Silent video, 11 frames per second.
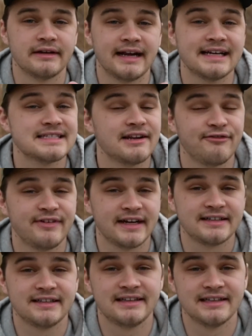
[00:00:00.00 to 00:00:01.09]
It hasn't
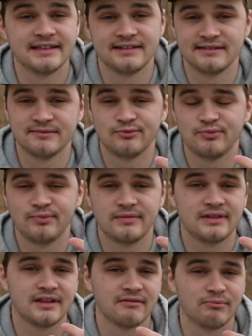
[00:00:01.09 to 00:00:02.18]
affected the
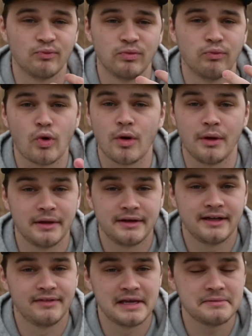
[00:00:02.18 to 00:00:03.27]
quality
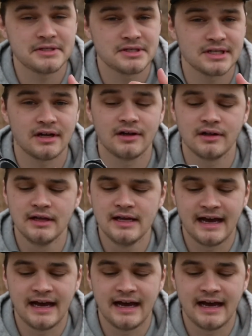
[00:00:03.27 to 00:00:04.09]
of the images at all.